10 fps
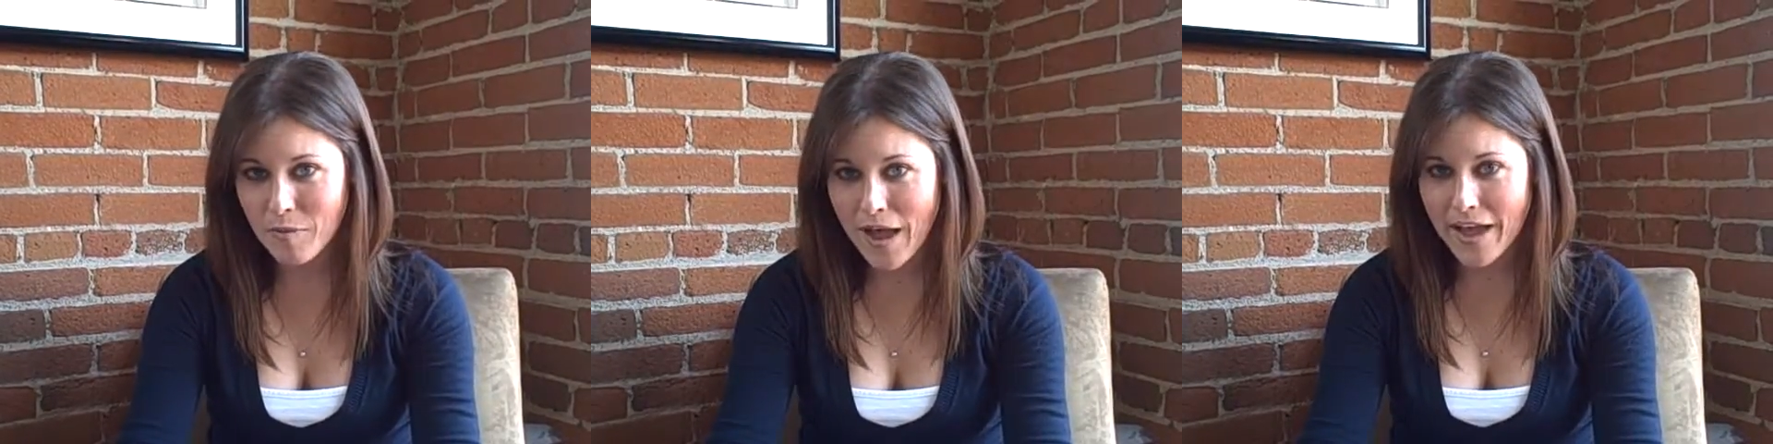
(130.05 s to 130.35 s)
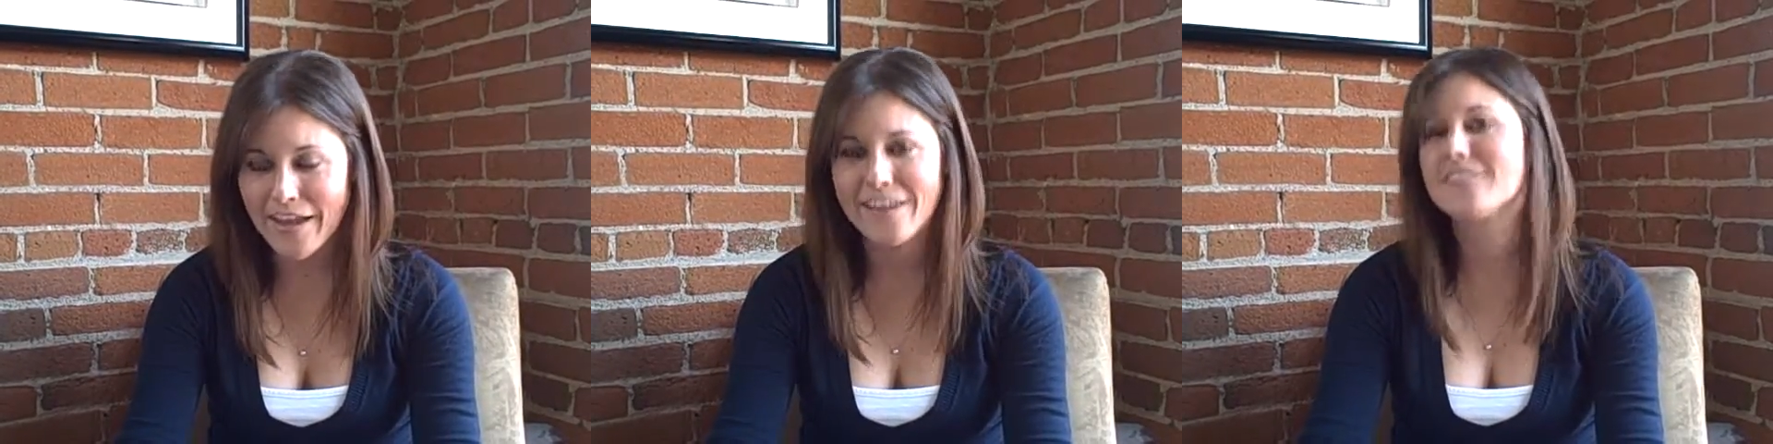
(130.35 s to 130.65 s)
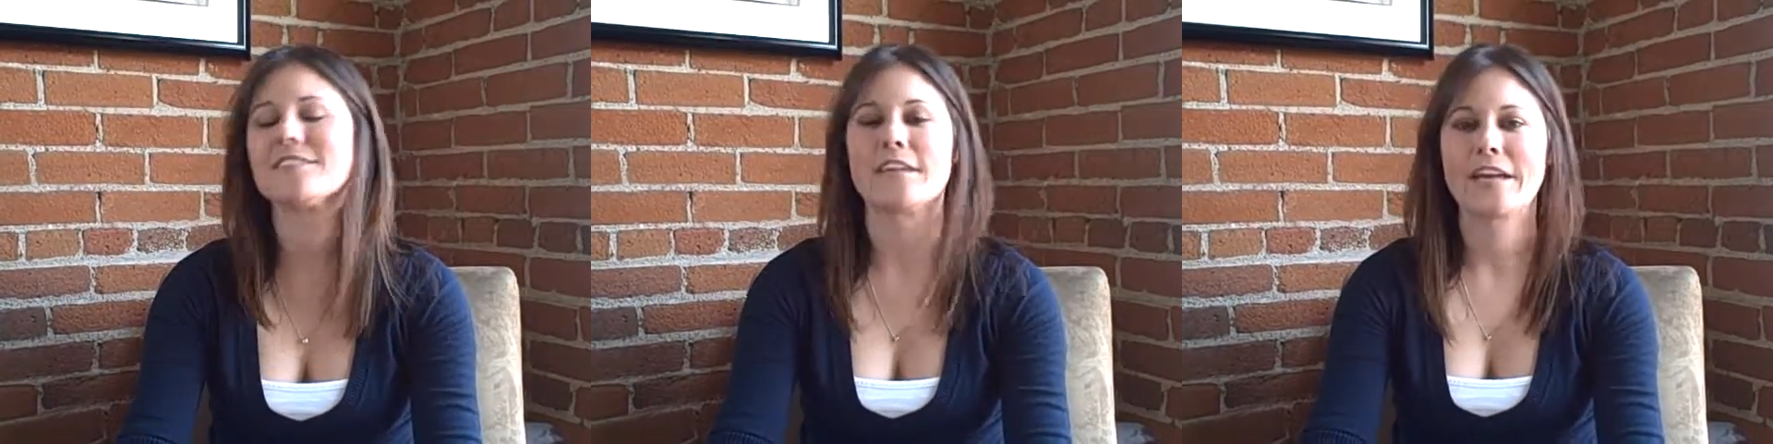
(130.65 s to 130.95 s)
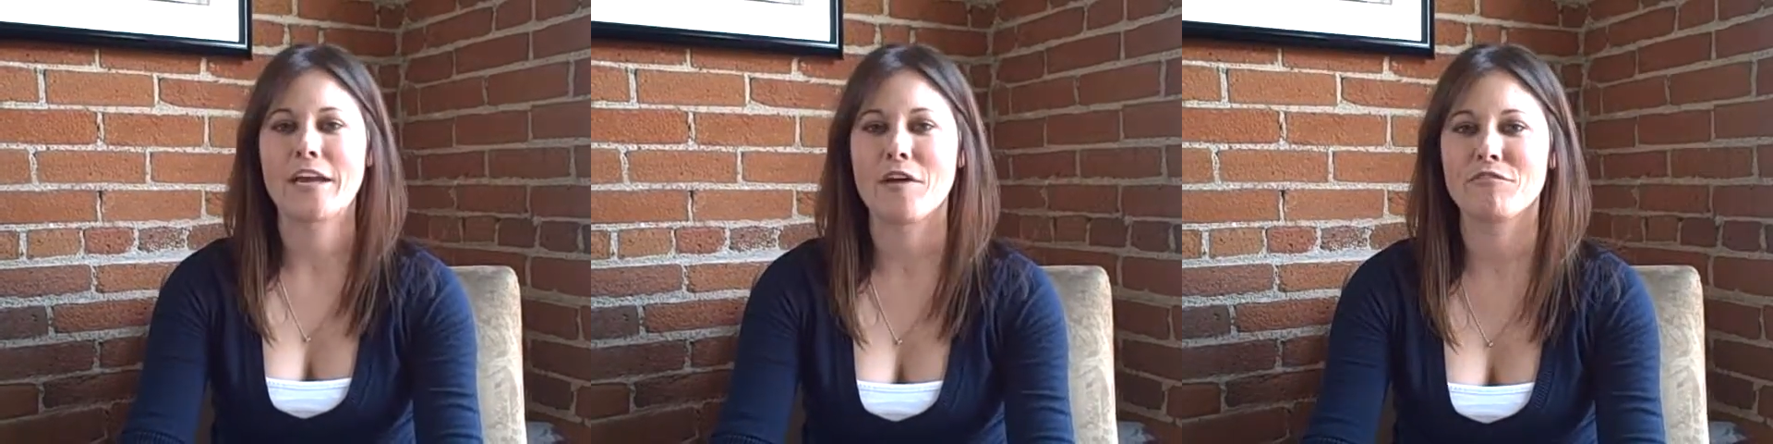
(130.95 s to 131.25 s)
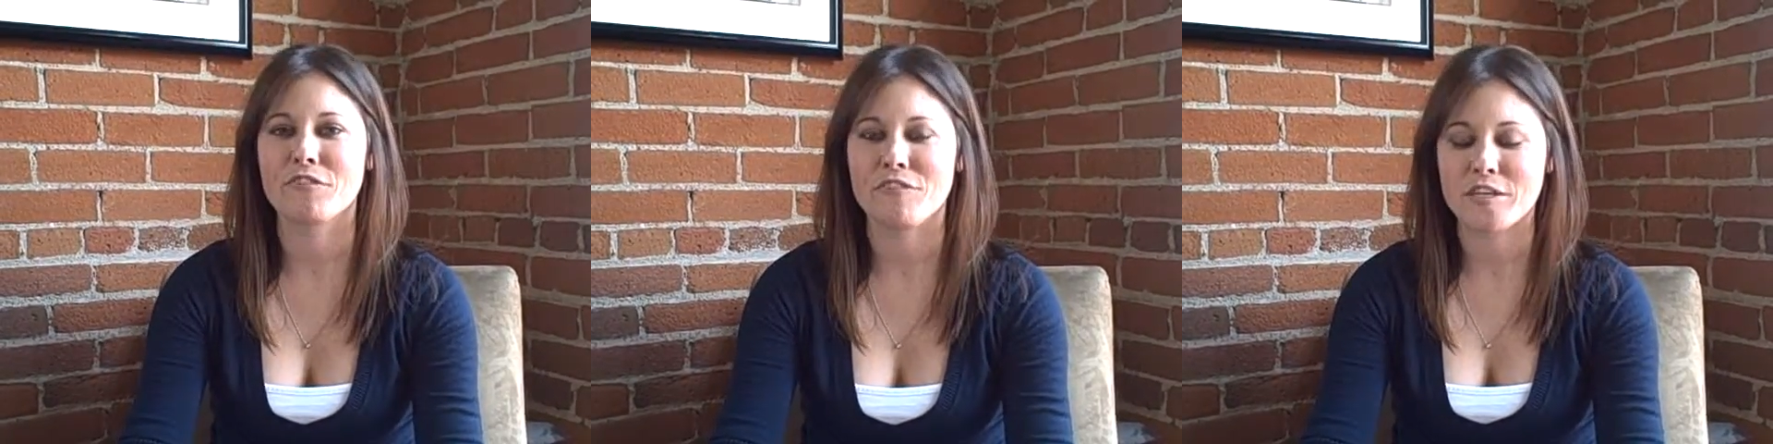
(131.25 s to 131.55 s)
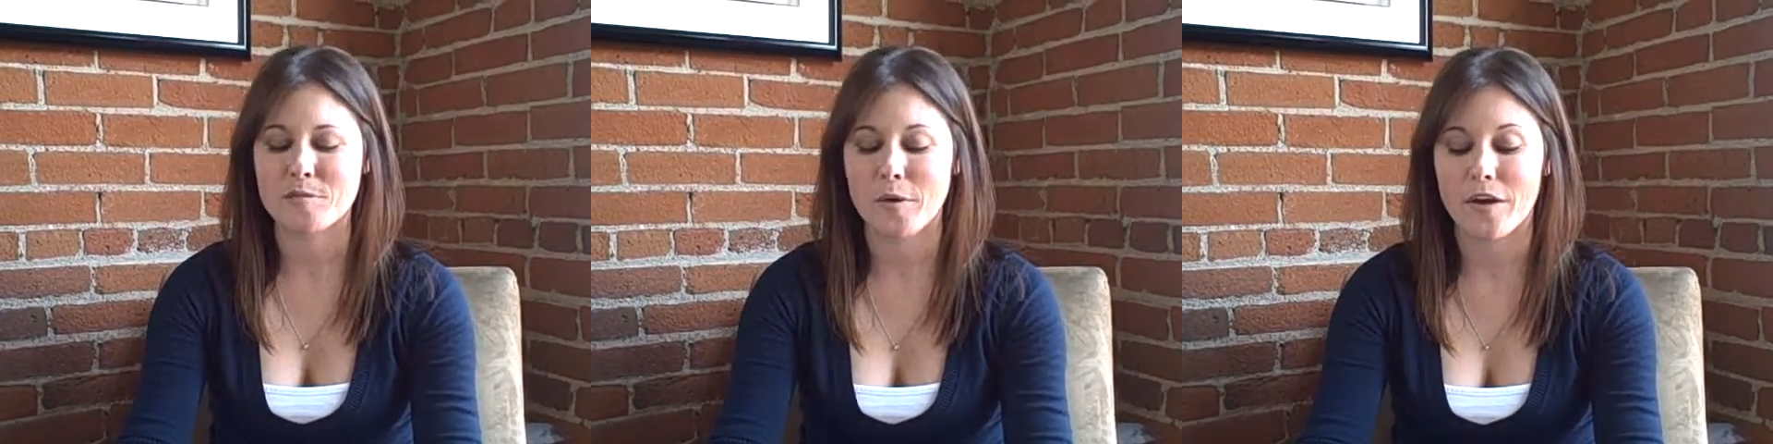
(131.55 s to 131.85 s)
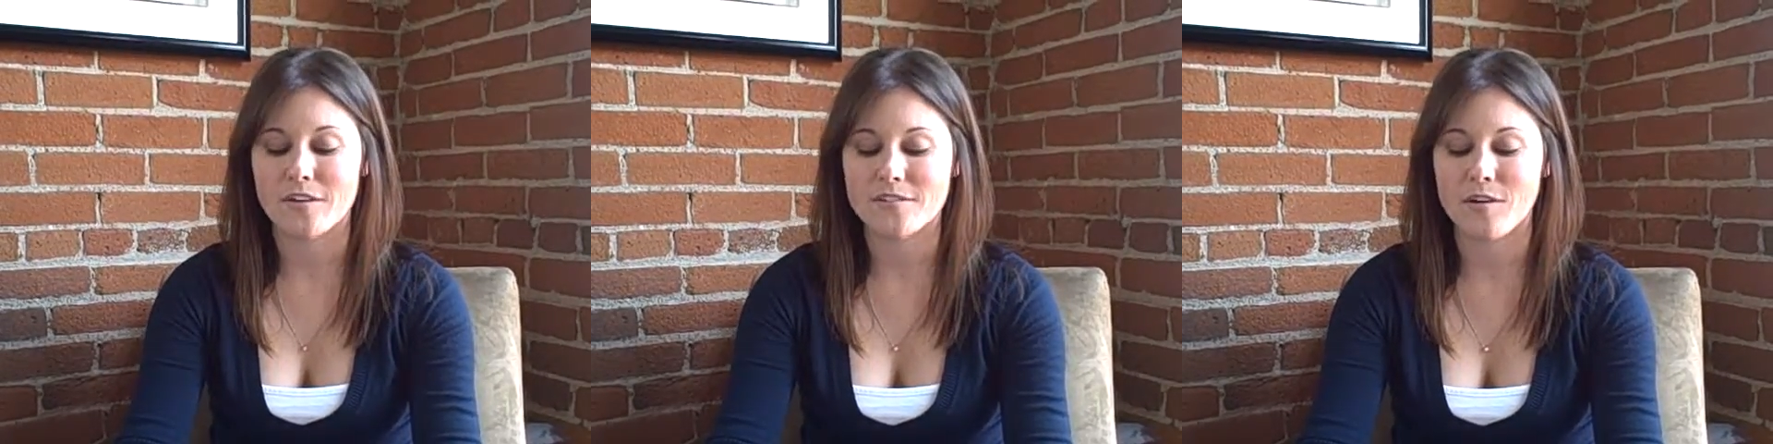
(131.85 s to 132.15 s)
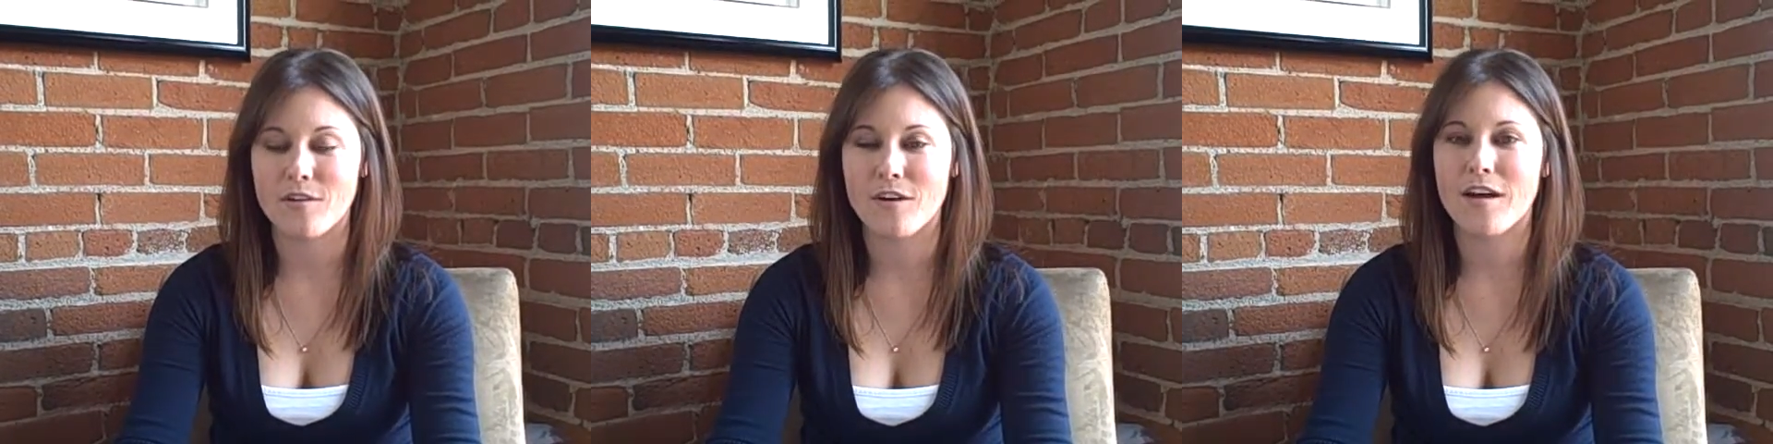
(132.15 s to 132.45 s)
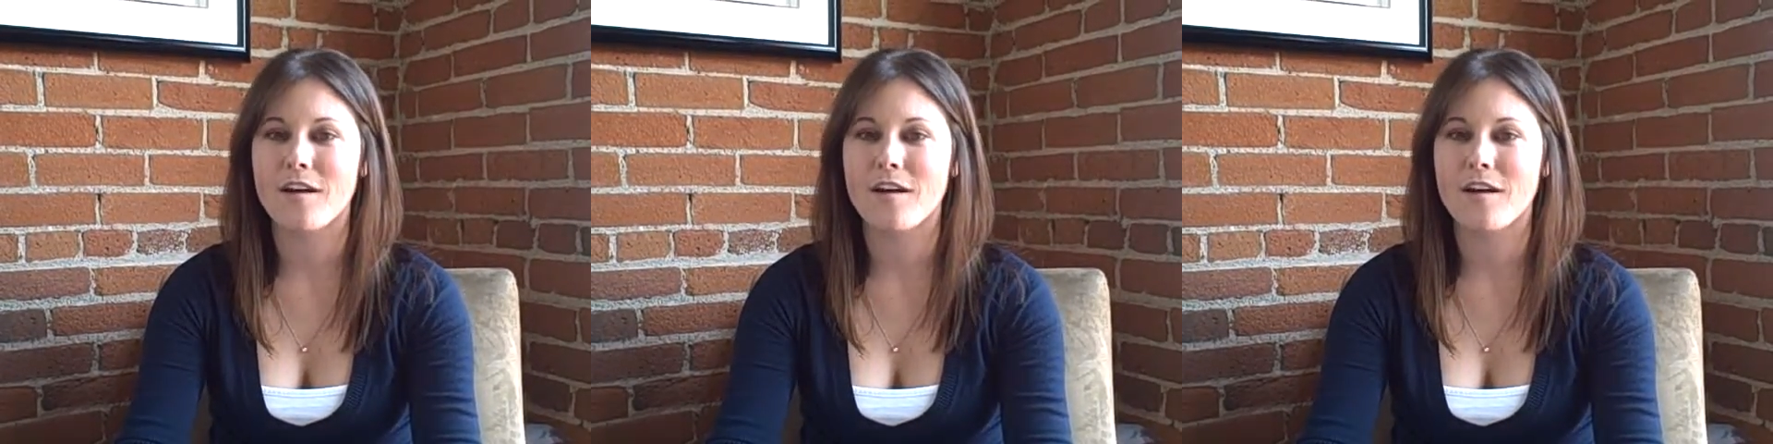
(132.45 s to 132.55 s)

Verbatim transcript: by signing up for Facebook. So